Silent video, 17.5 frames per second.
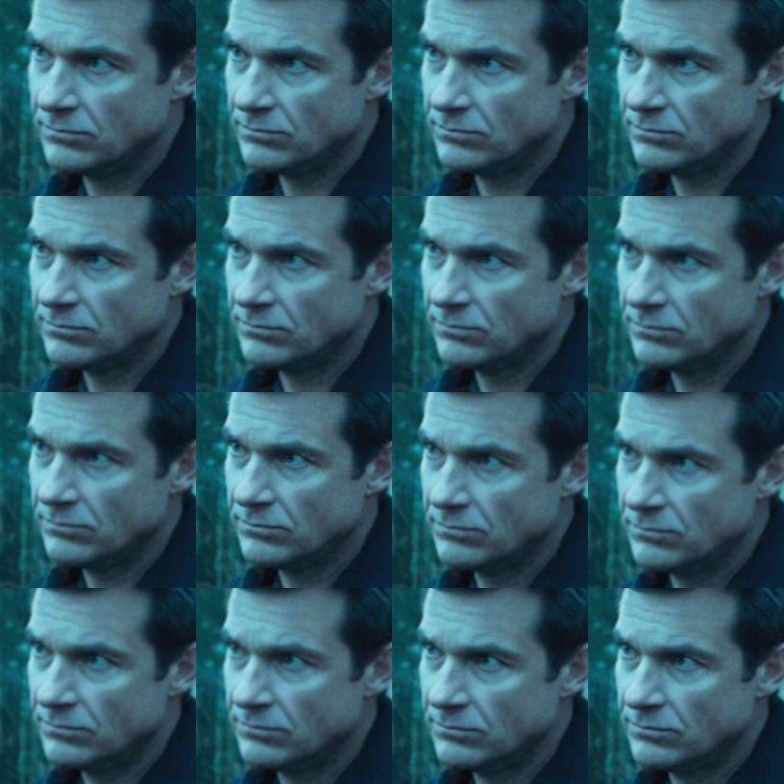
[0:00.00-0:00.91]

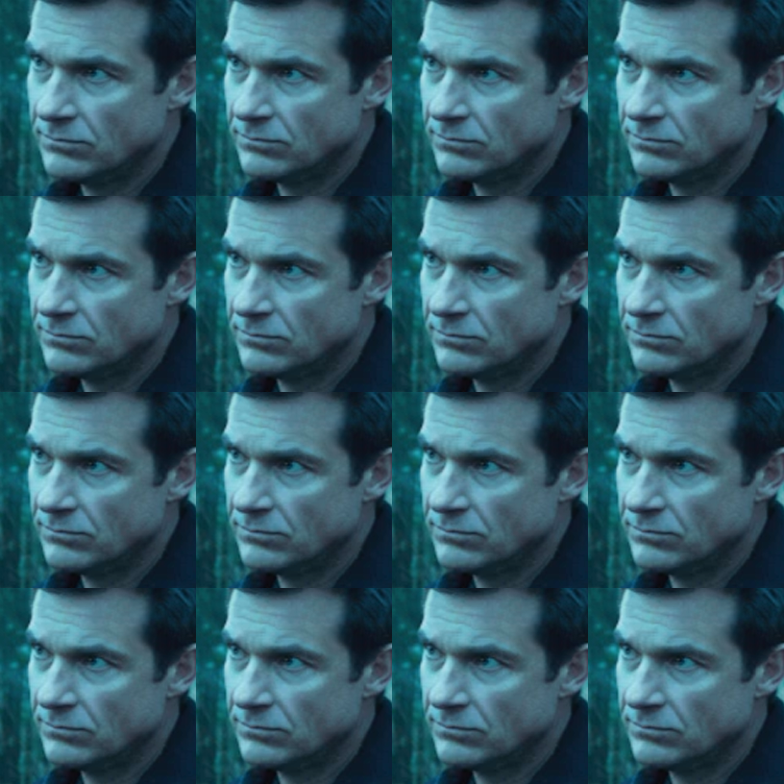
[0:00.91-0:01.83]

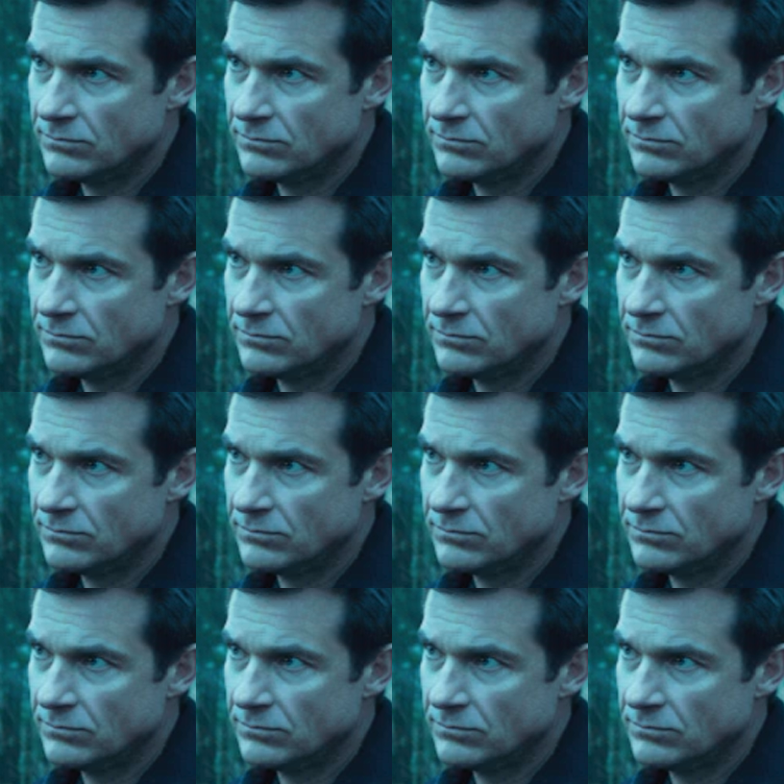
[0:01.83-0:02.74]

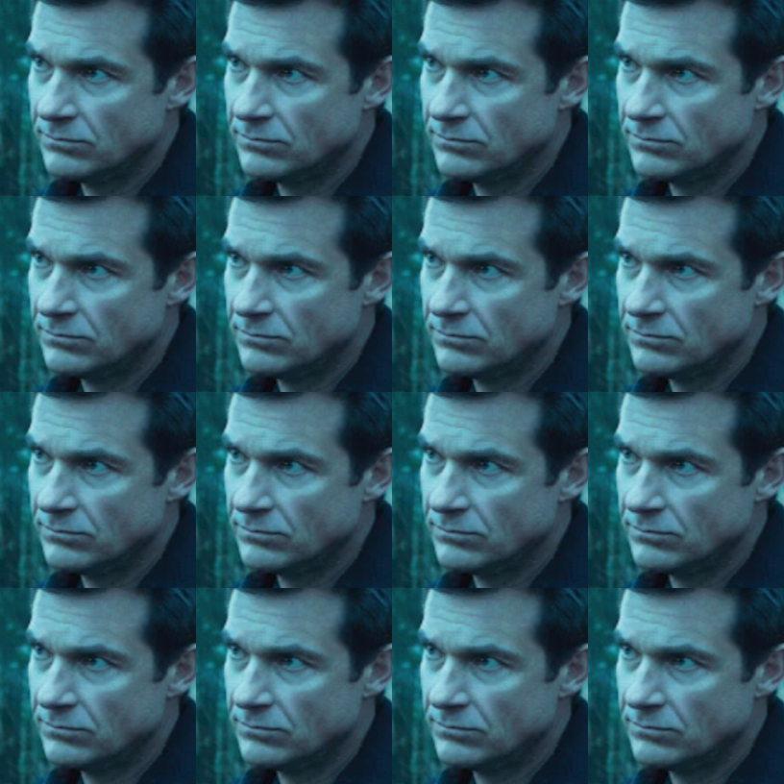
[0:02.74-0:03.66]

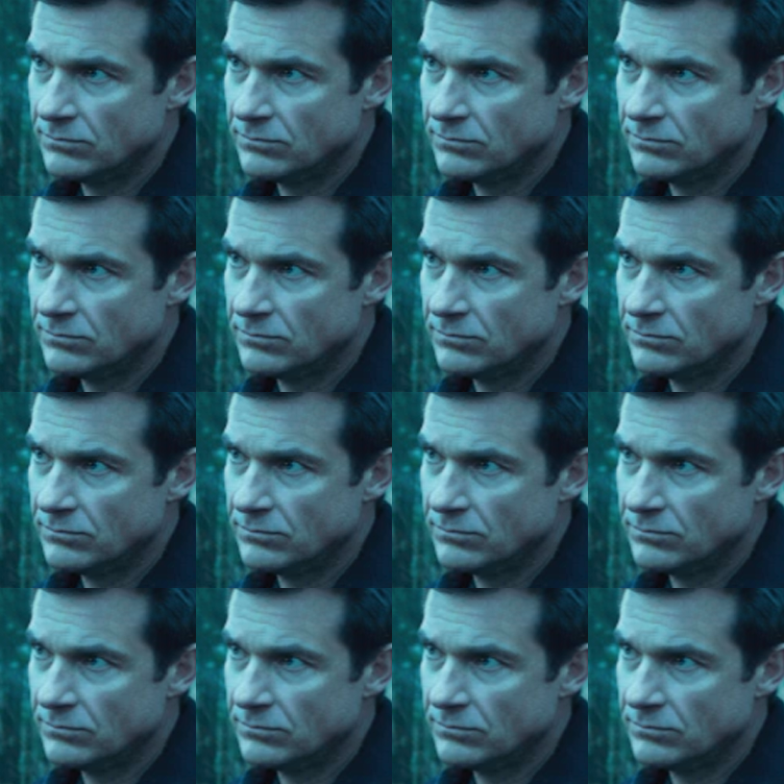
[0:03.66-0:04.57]

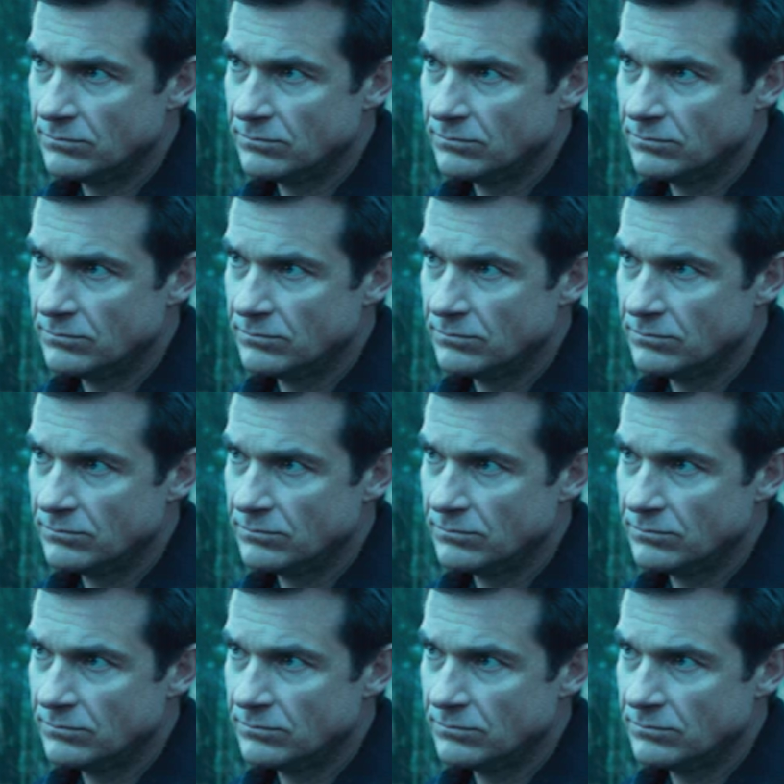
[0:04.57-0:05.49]

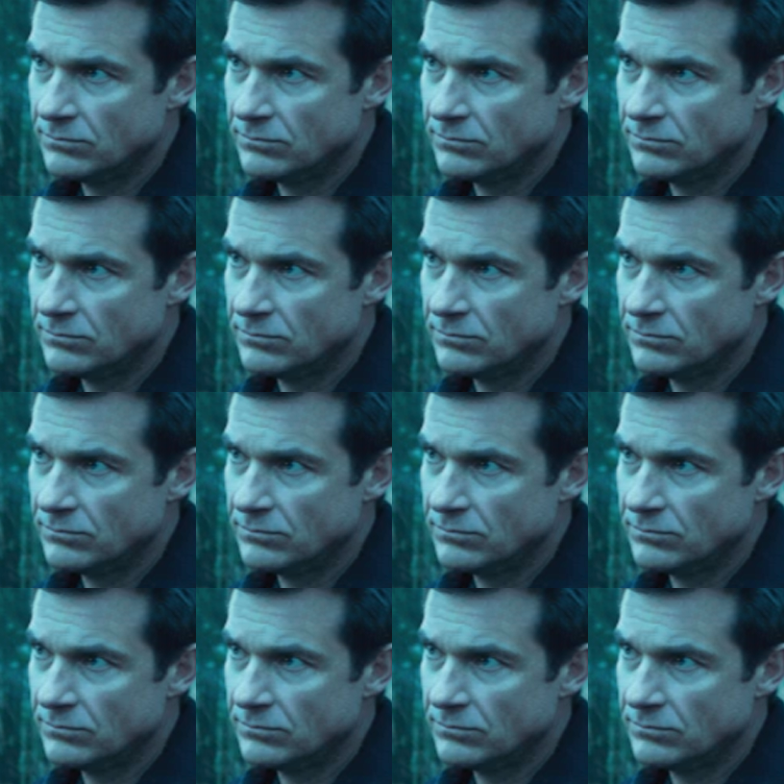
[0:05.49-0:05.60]
[no speech]